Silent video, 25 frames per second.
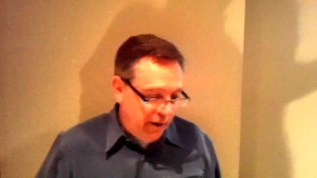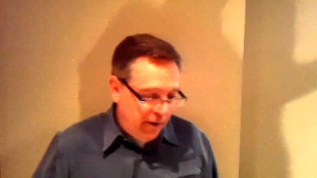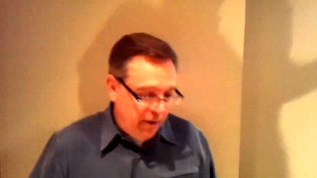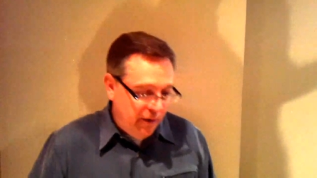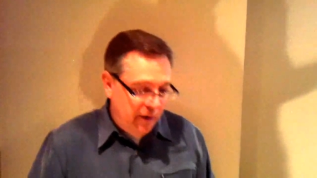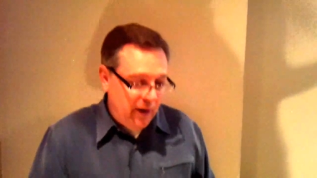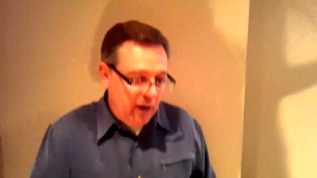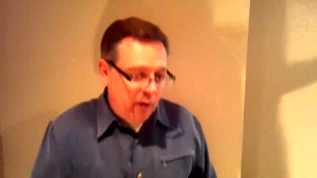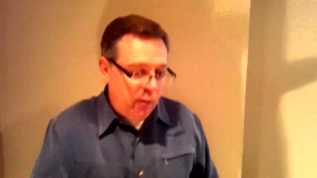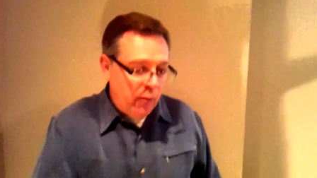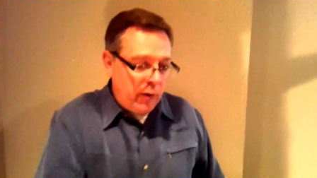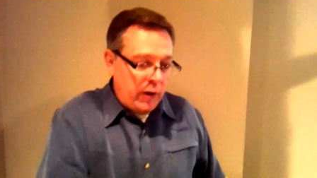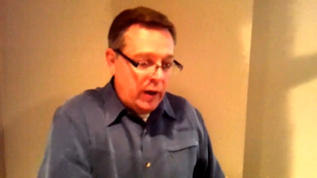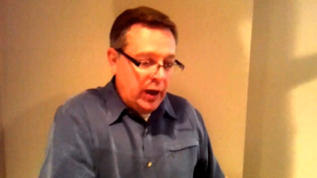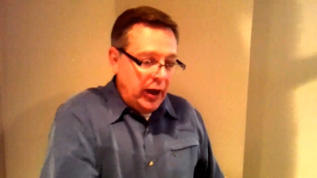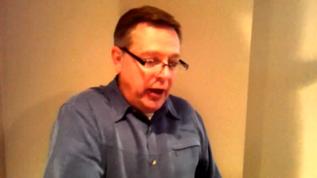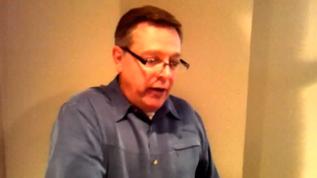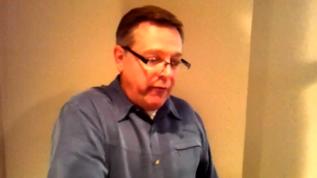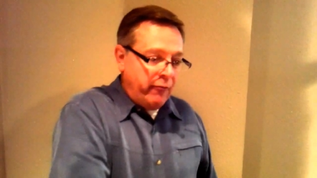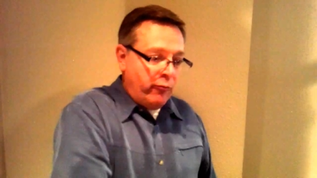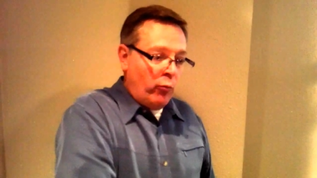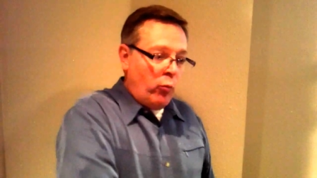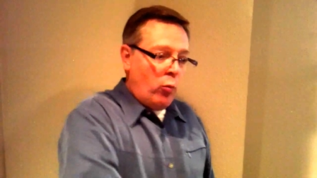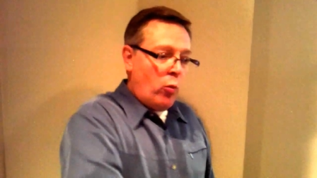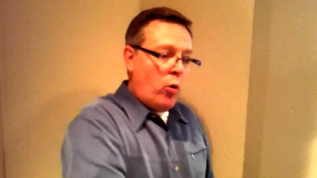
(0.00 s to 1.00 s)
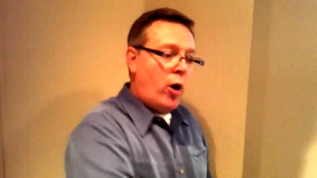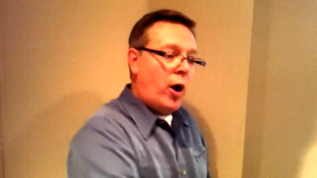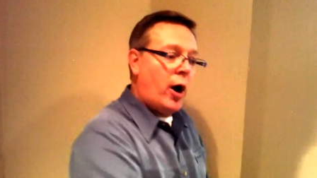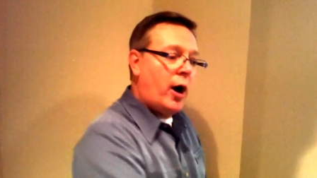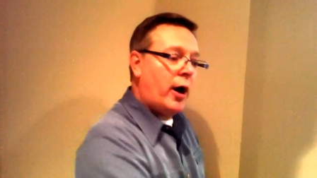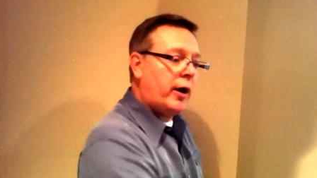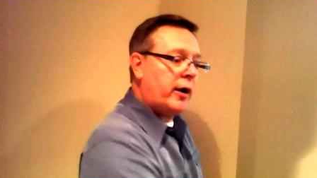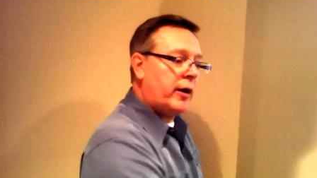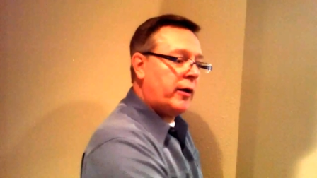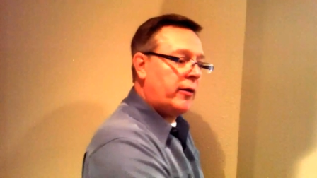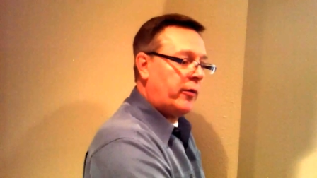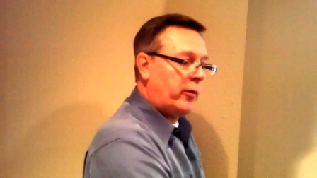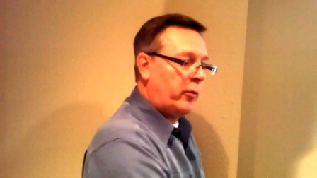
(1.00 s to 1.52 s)
then we have them
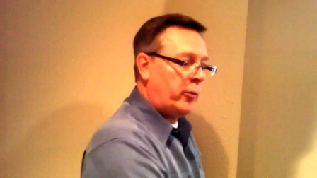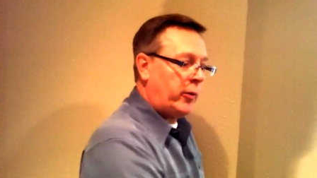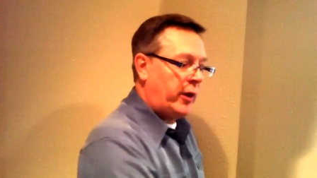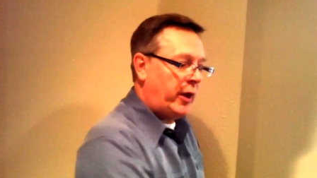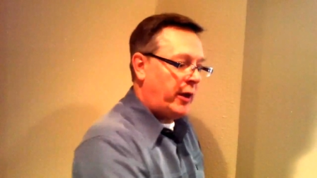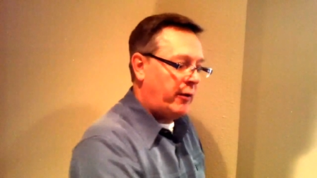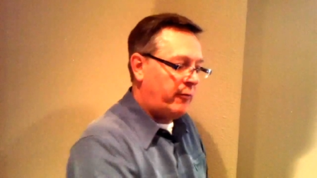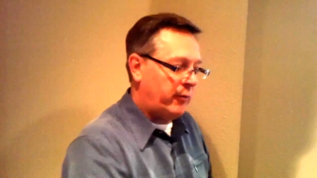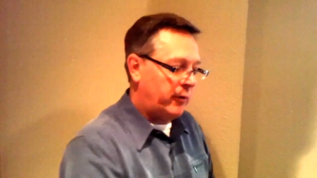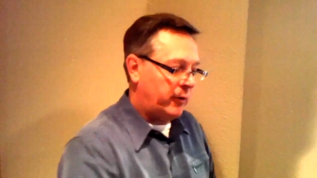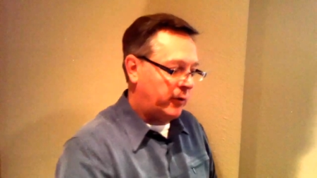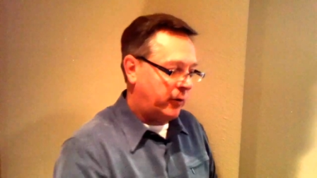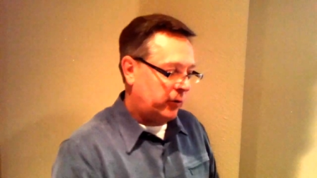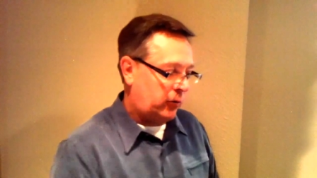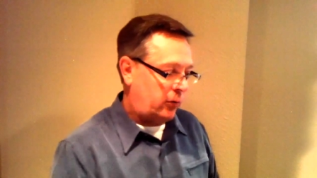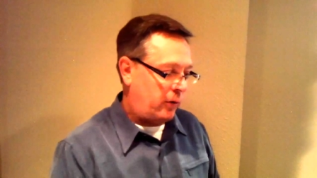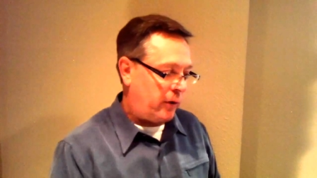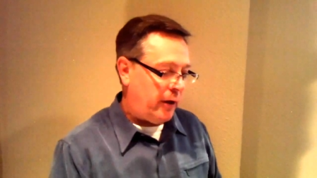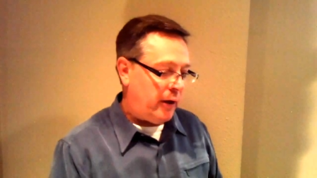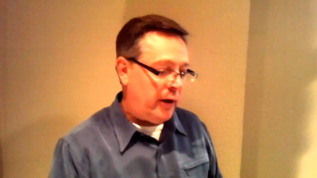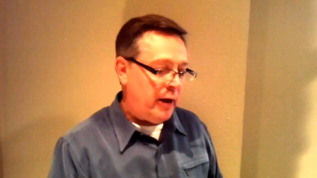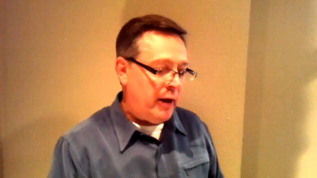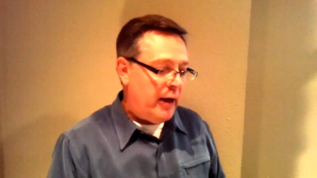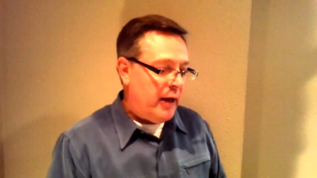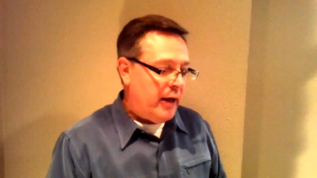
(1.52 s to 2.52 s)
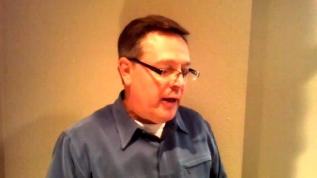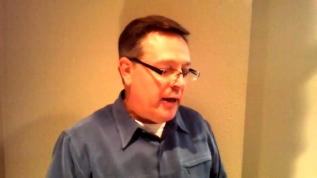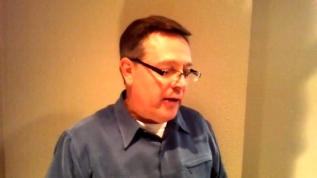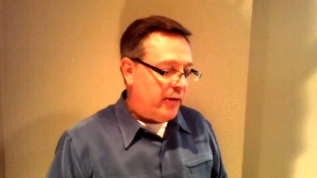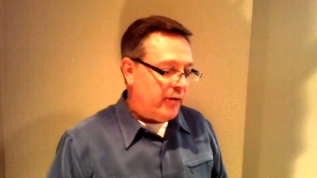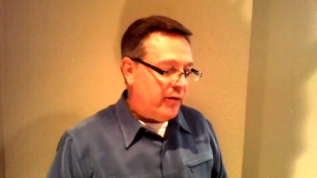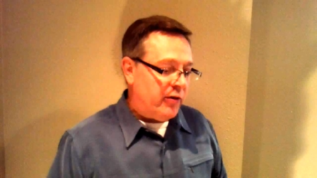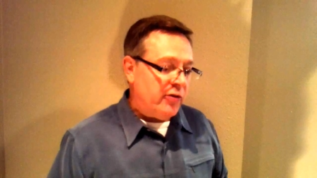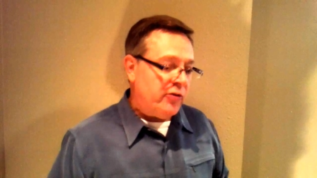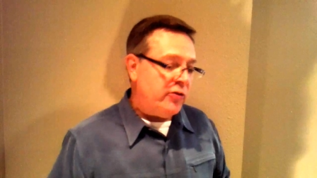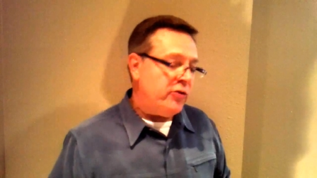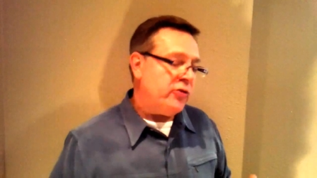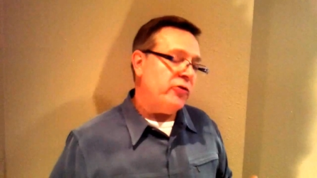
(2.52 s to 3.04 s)
walk, and then we have it doing it.
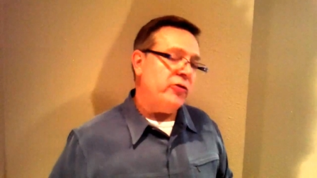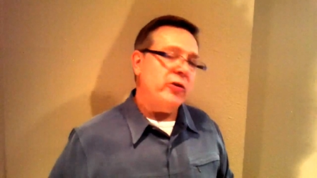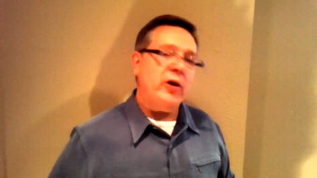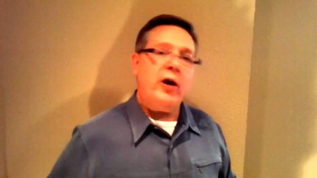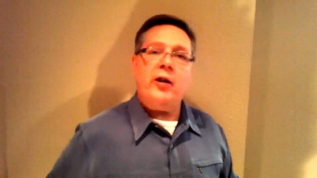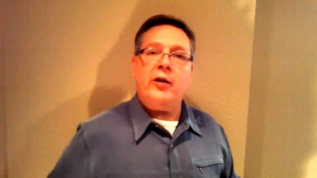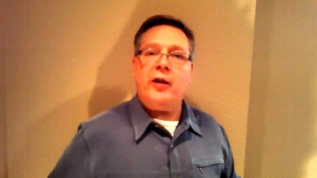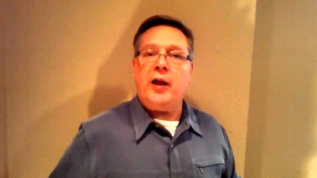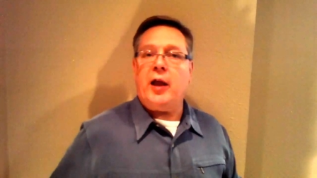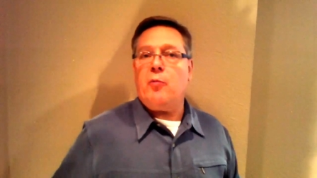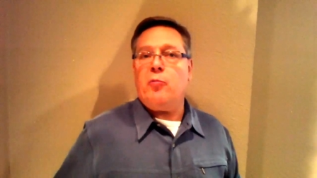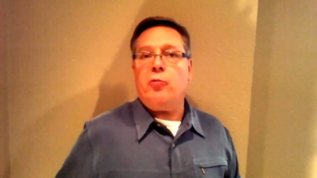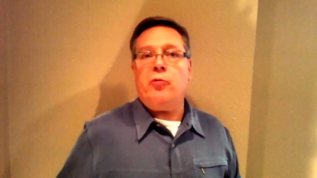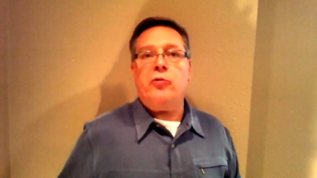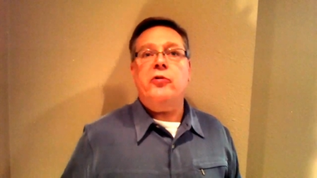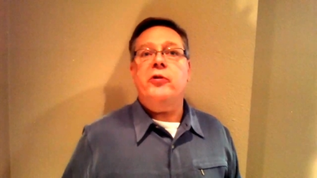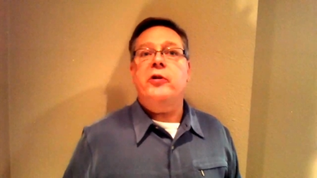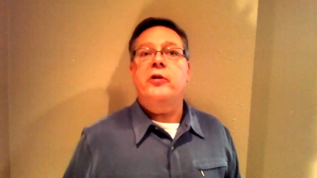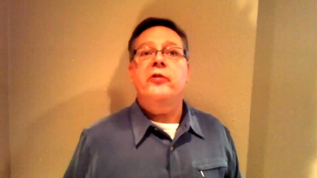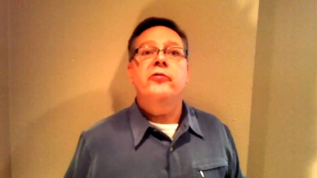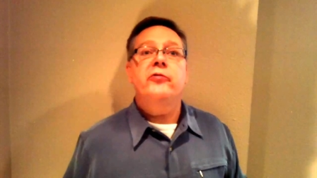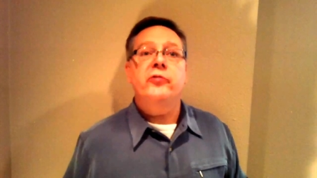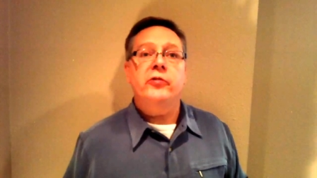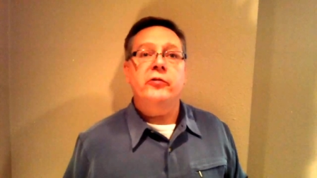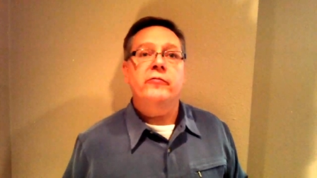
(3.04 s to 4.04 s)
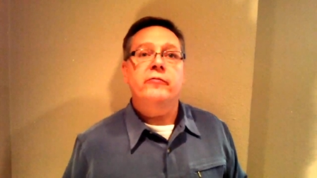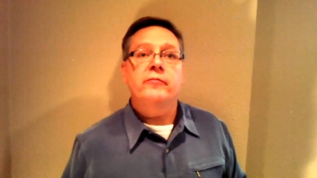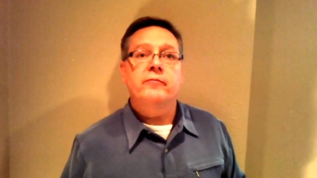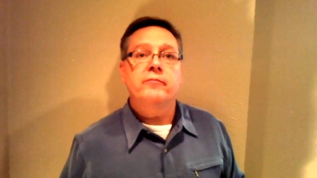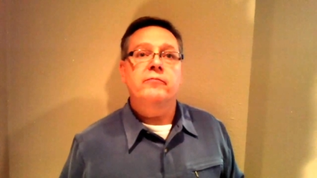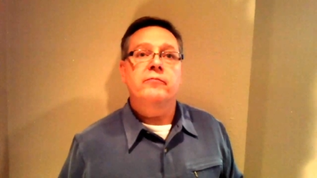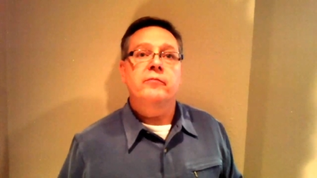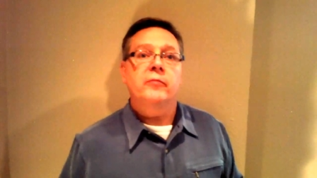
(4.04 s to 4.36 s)
This is not labor intensive.